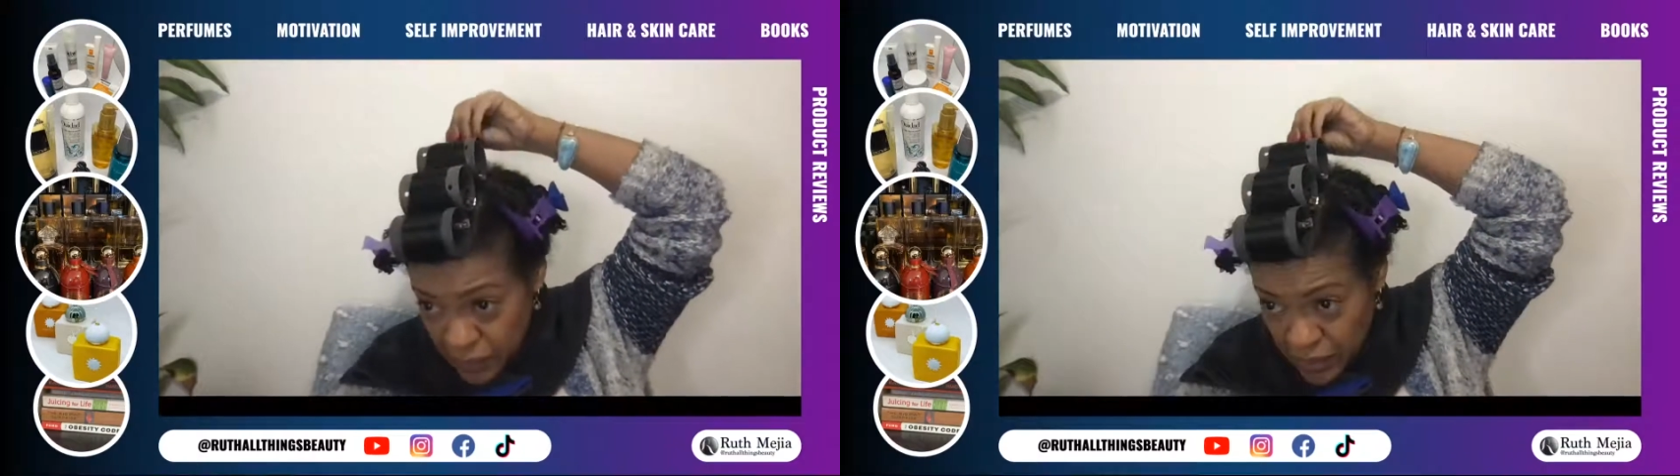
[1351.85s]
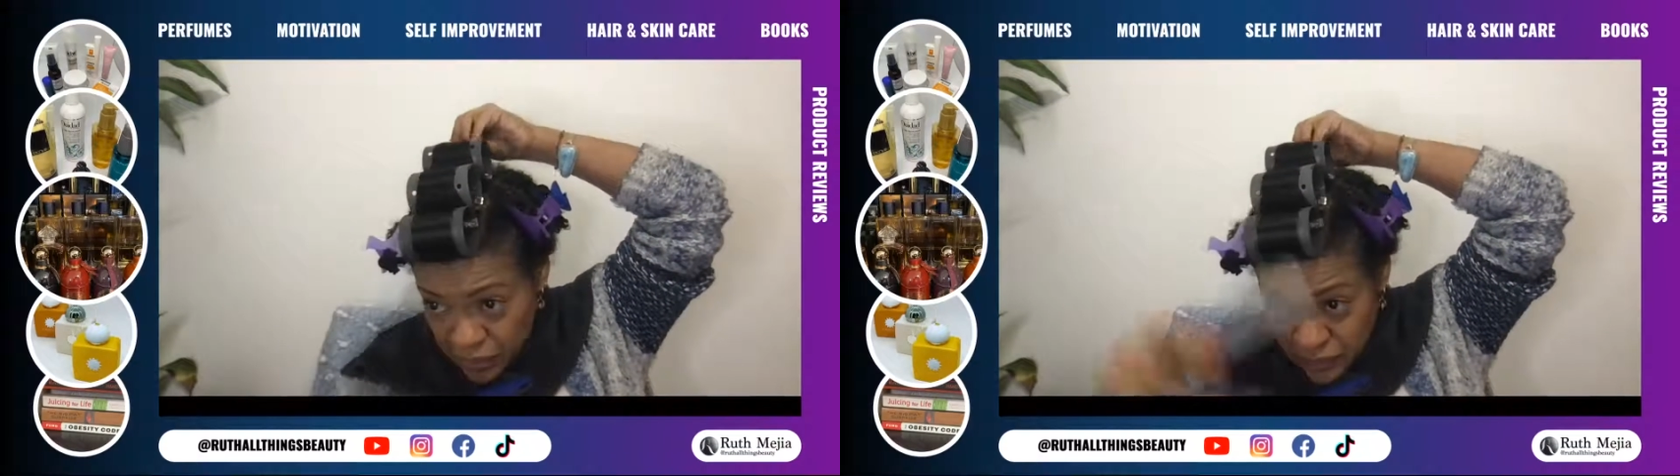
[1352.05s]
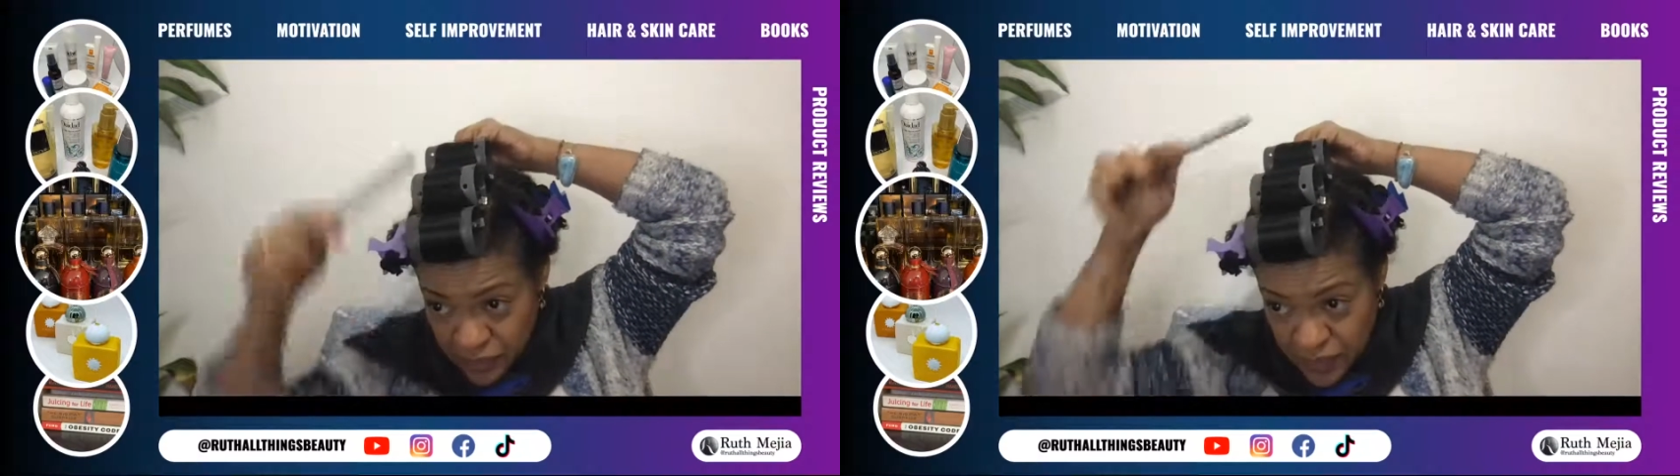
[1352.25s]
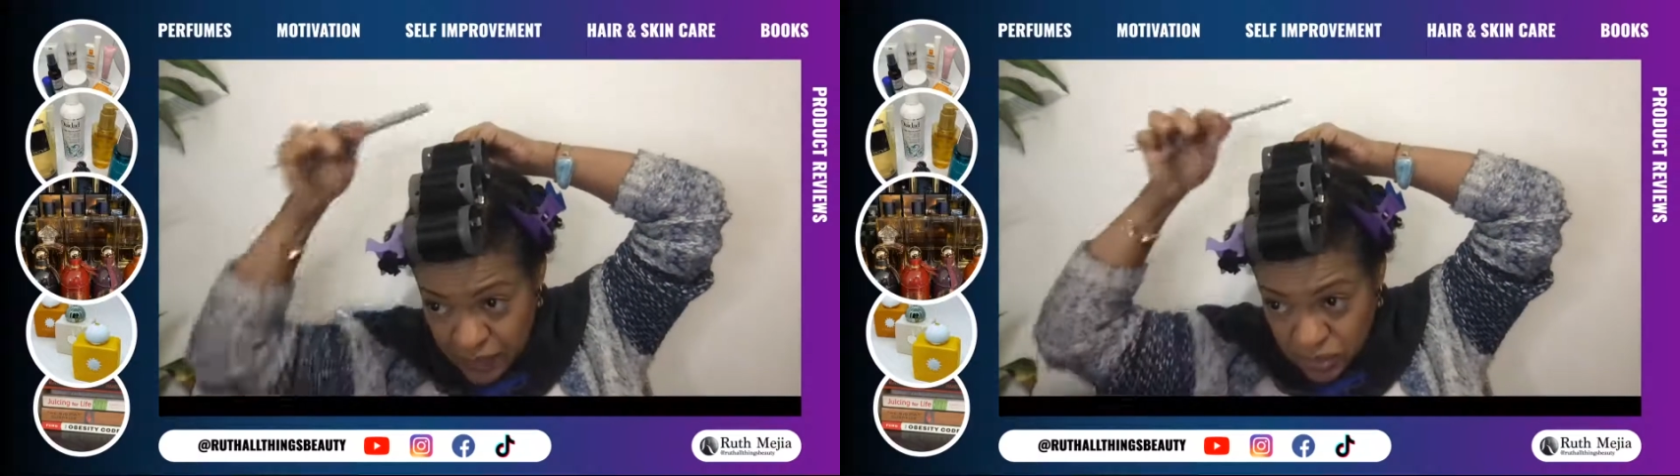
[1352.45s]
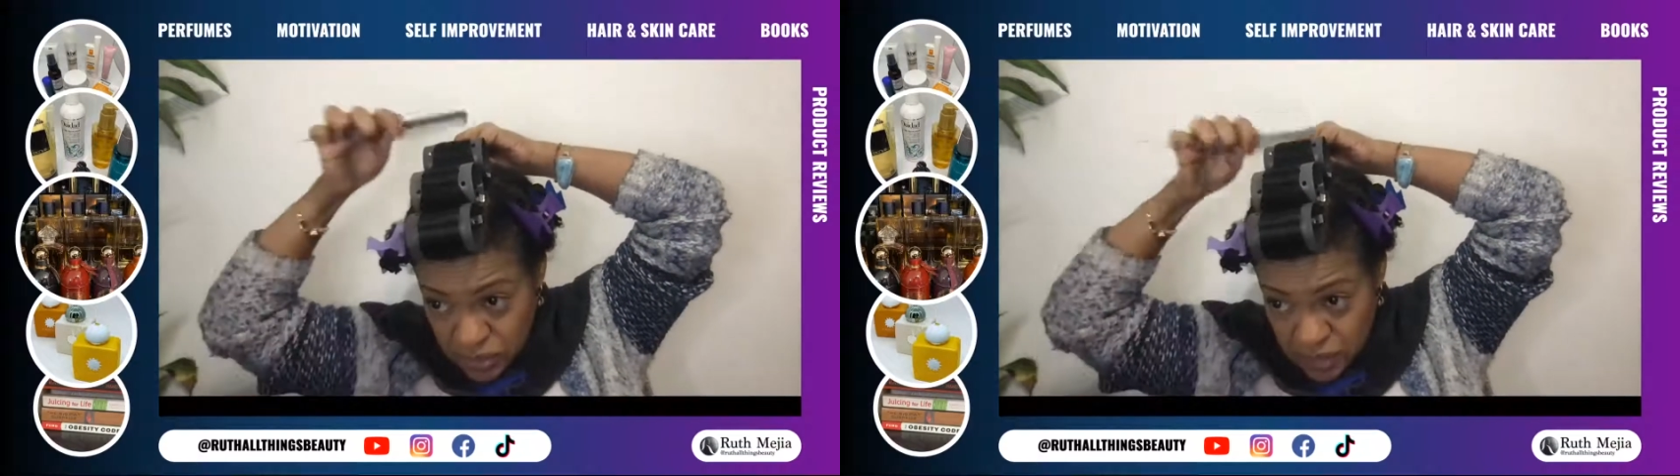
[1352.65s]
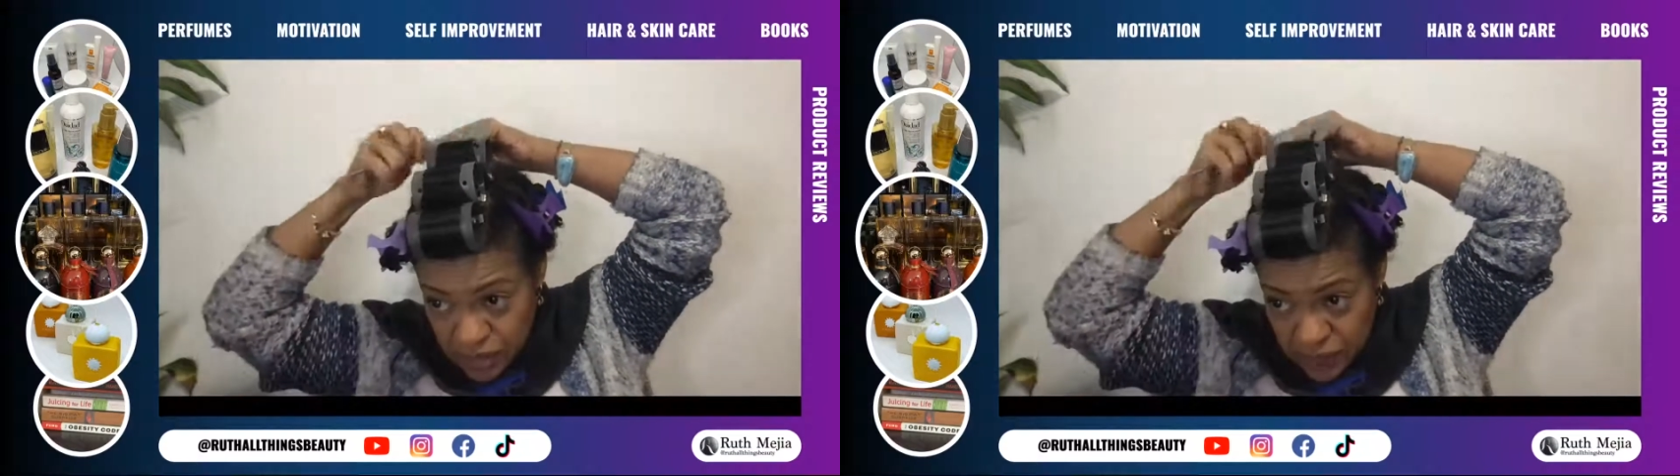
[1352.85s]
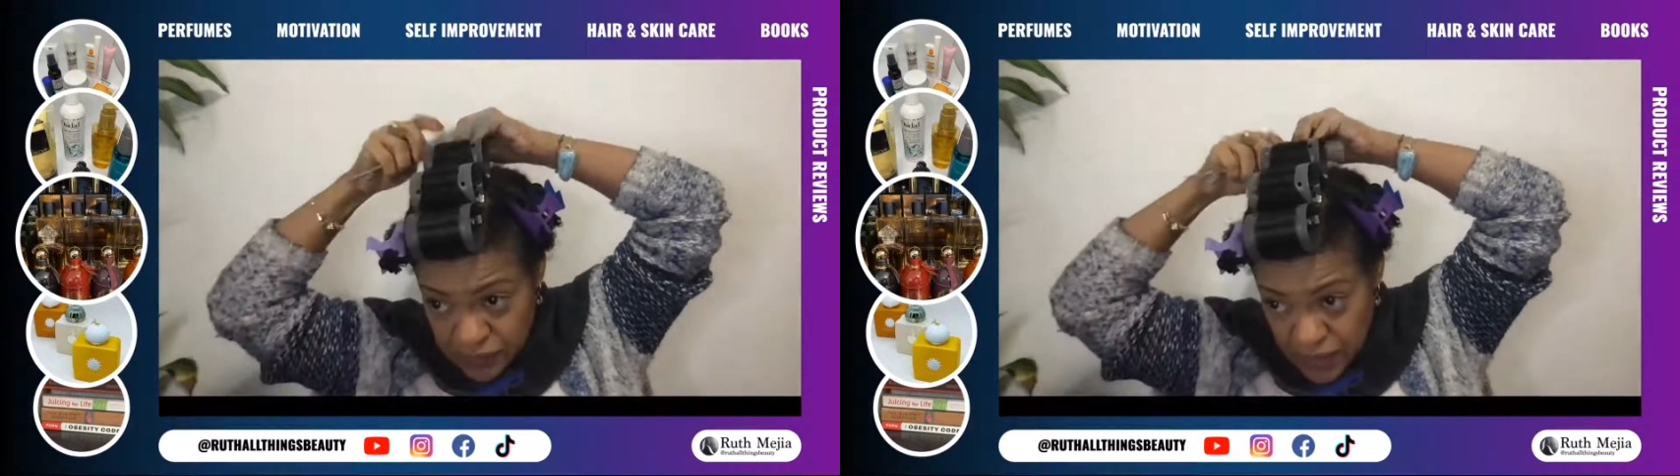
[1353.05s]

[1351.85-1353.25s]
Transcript: my sectioning,